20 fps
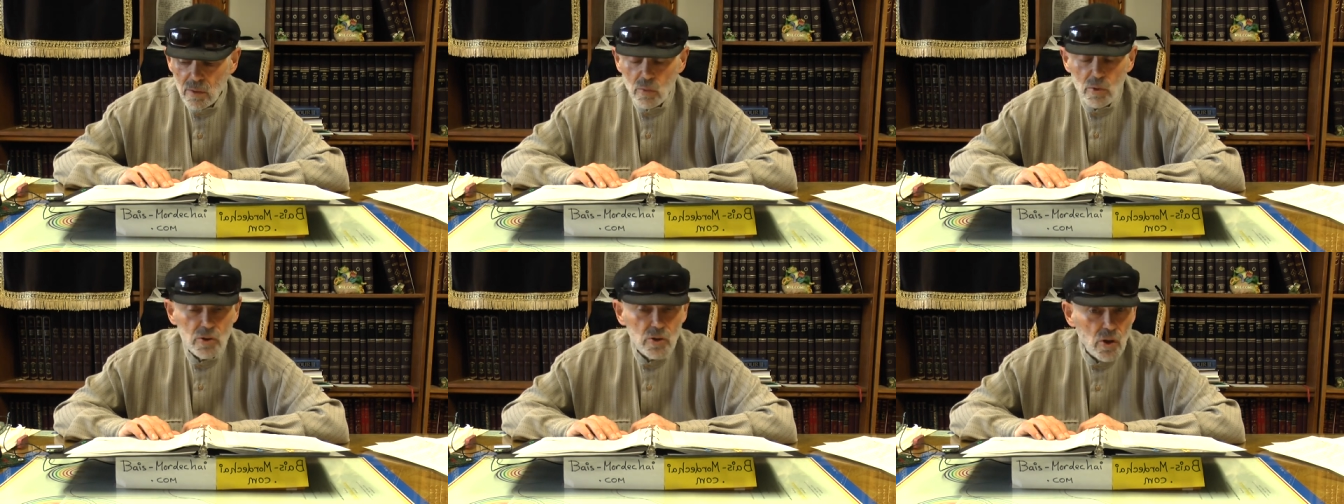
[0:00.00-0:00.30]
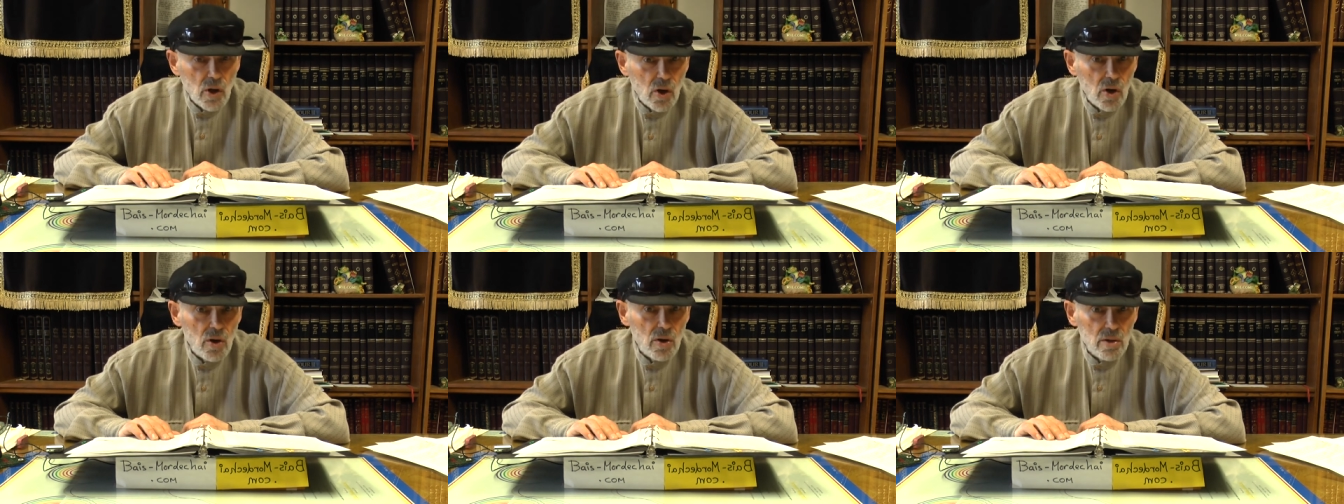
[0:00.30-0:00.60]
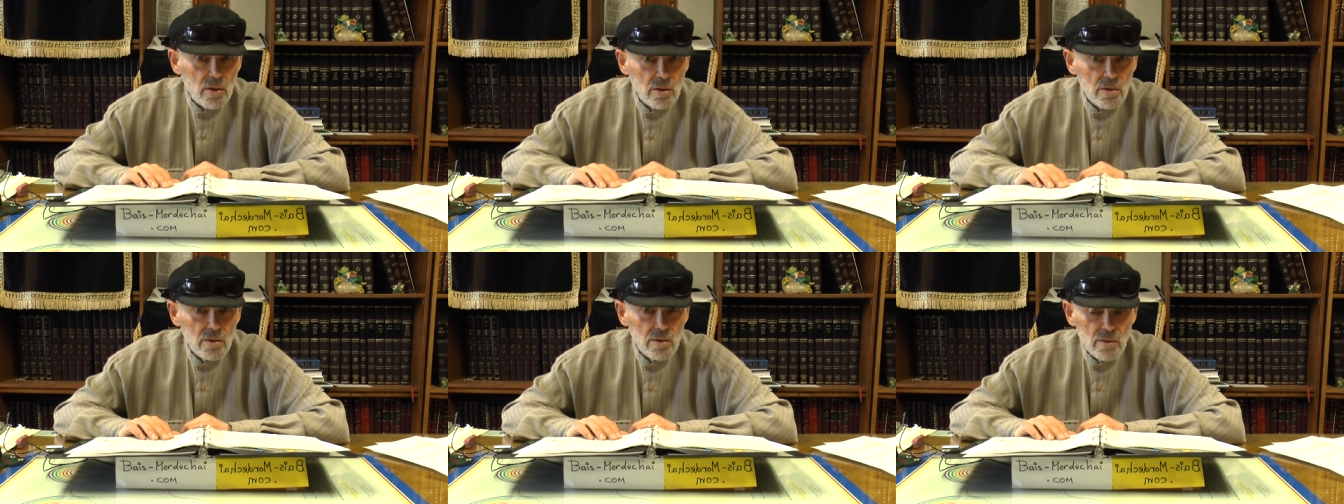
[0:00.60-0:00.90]
was
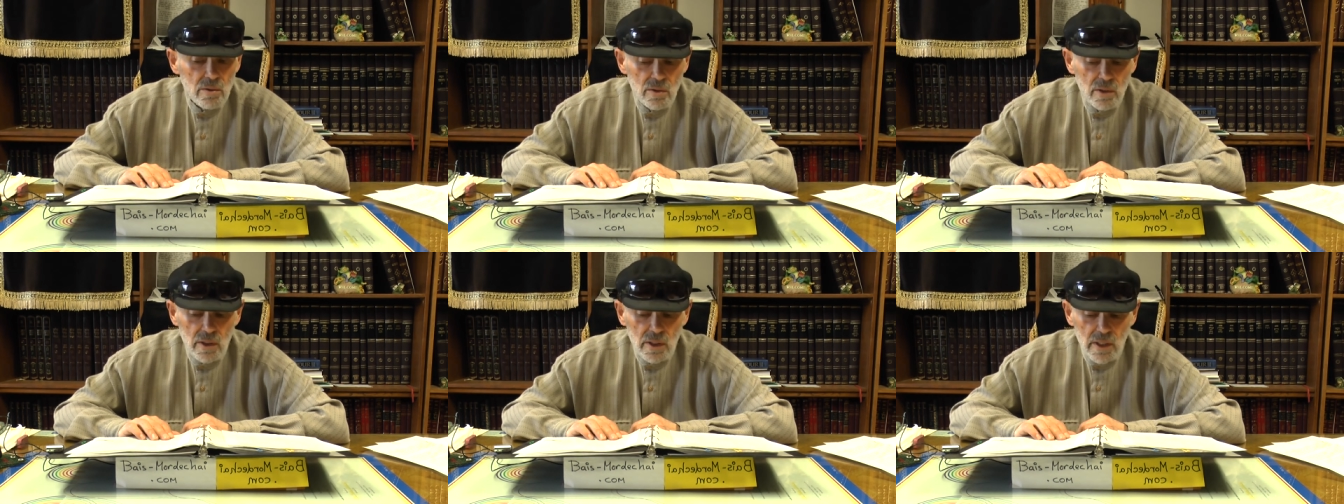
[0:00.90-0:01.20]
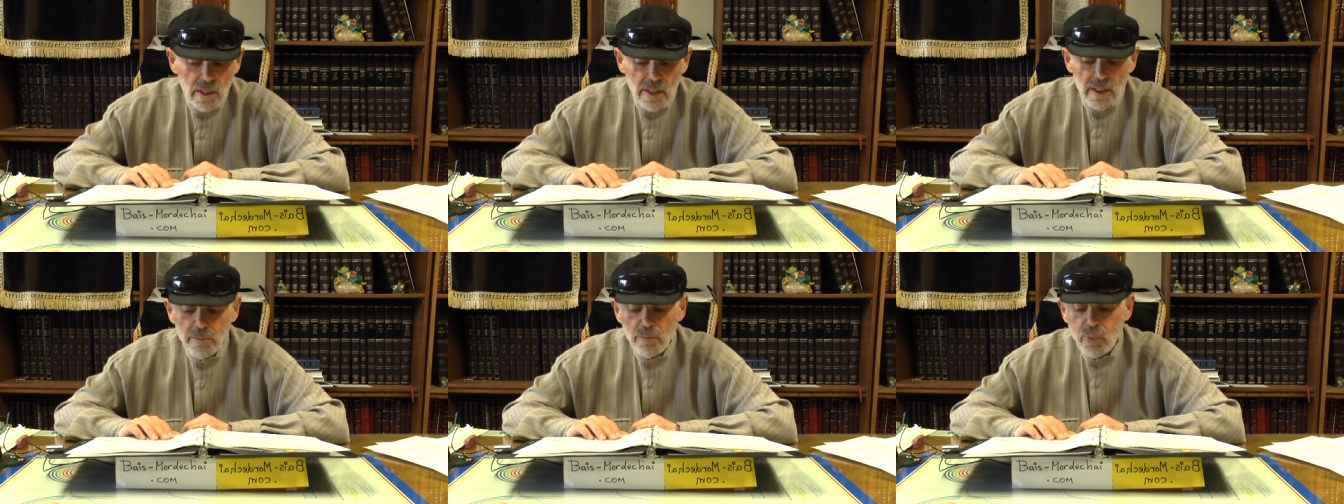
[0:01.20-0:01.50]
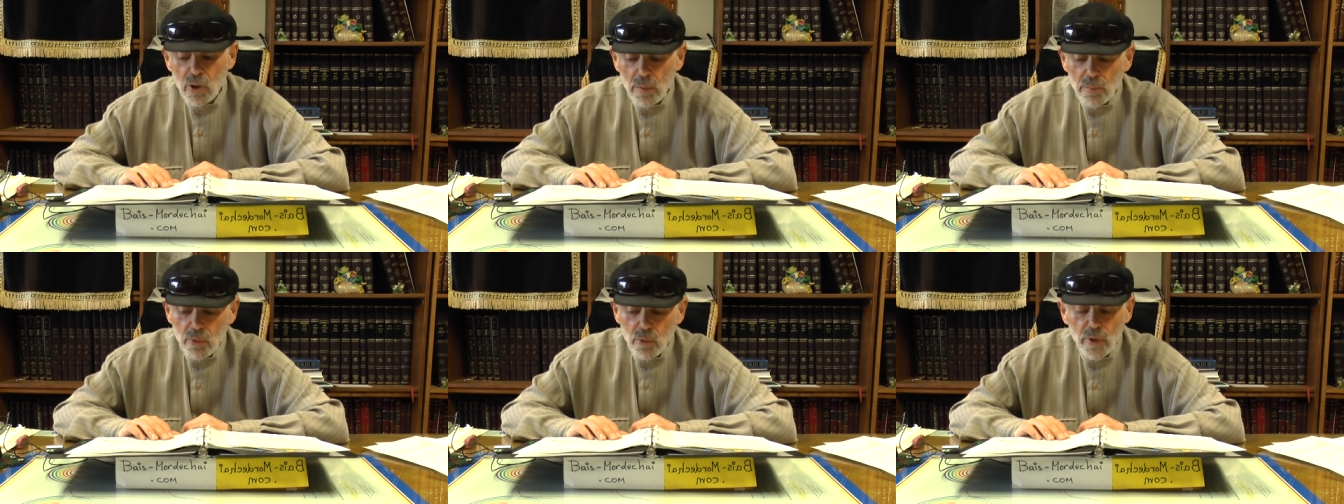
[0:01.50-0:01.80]
all in
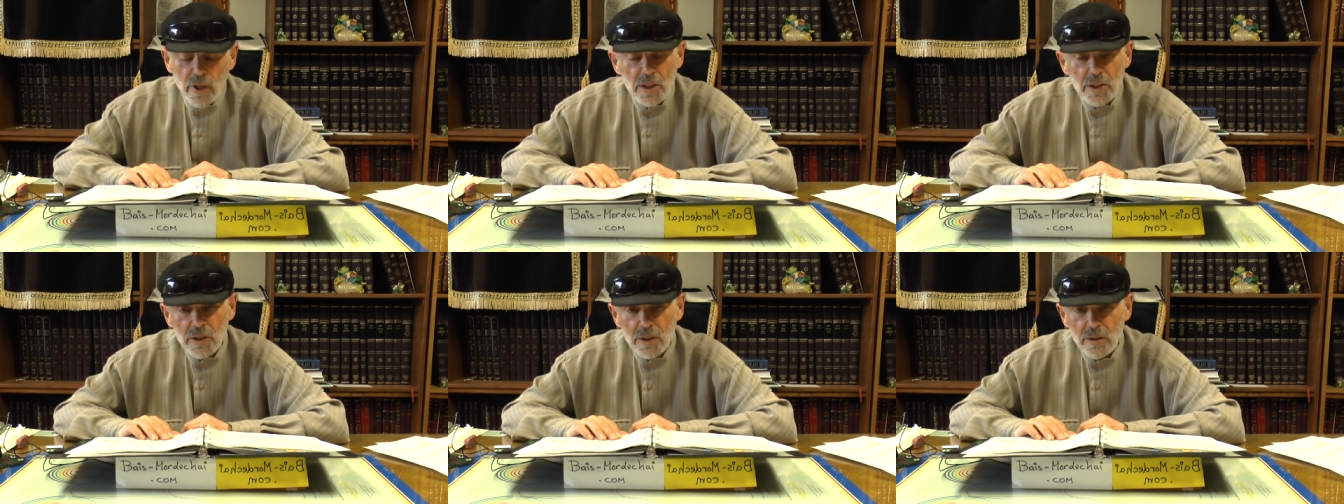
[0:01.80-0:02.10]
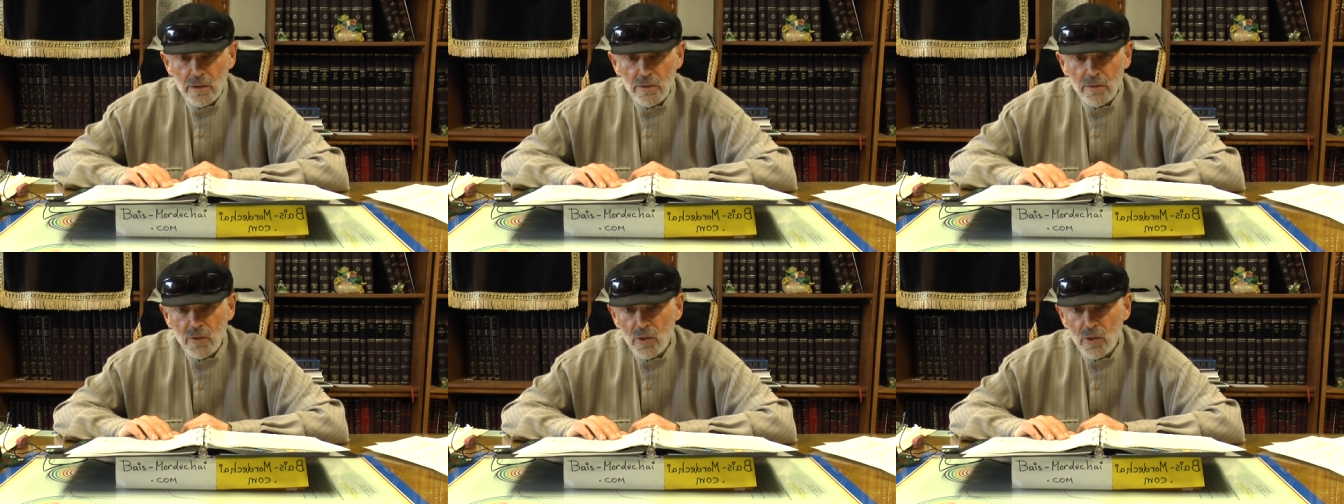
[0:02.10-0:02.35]
preparation